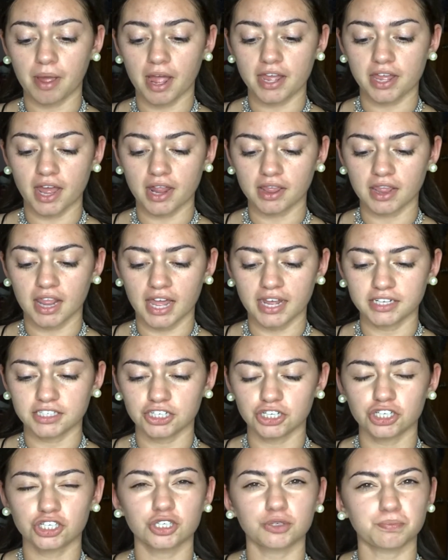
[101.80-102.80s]
I like
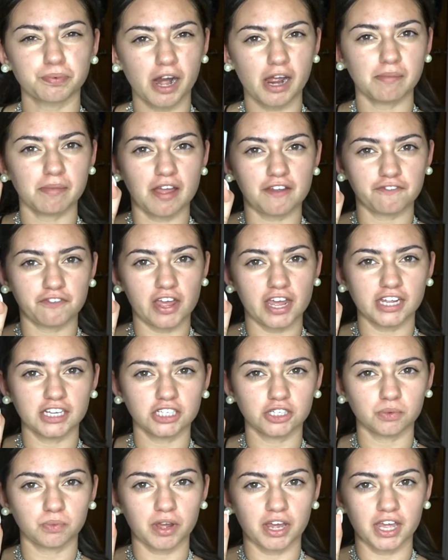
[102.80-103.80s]
to spray my
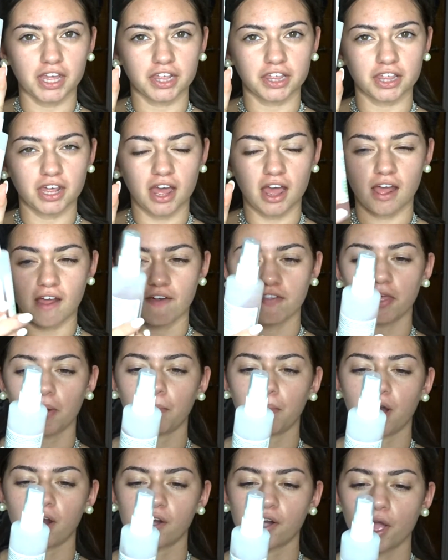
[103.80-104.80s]
face with the
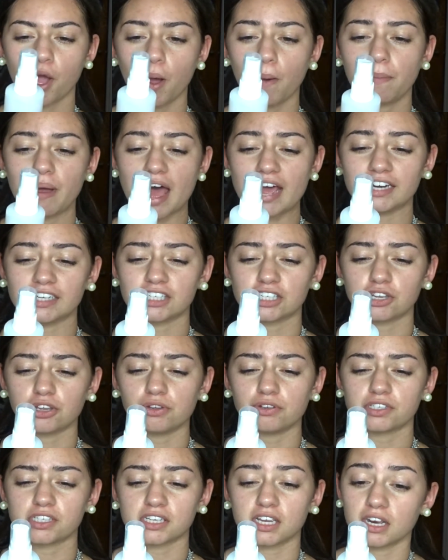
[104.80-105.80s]
Mario
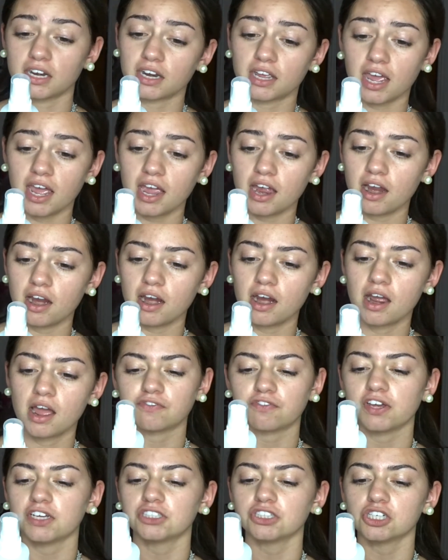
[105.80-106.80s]
Badescu Skincare, the
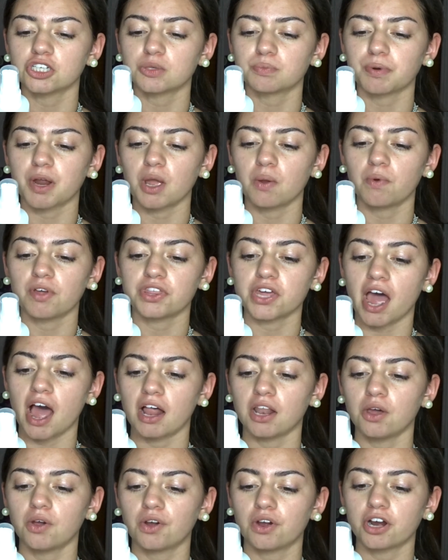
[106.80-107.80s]
facial spray with
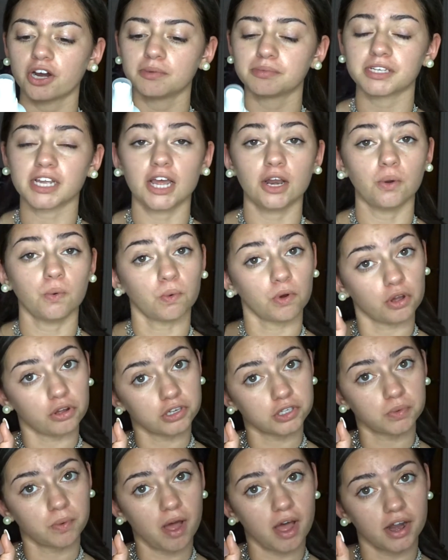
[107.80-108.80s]
aloe herbs and
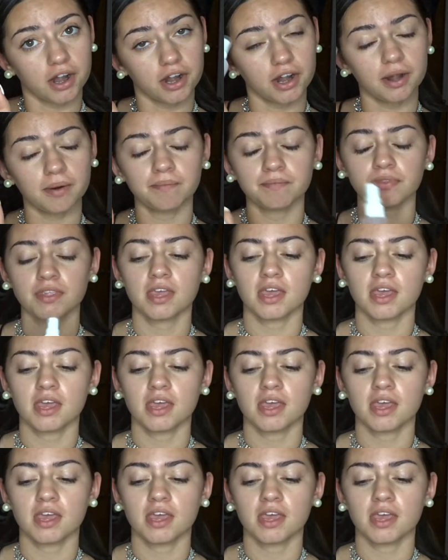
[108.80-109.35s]
rose water.